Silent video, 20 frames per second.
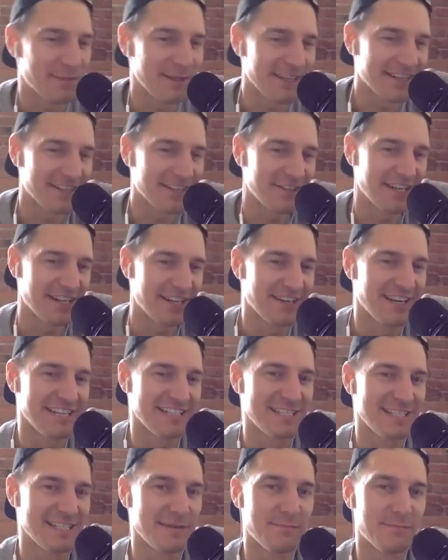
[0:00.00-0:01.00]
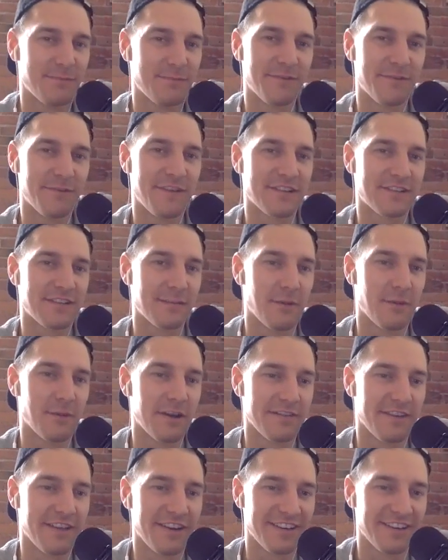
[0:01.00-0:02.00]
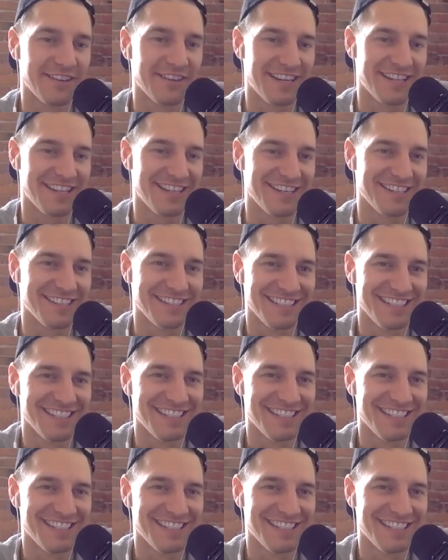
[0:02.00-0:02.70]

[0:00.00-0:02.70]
a career as a professional motivator right there.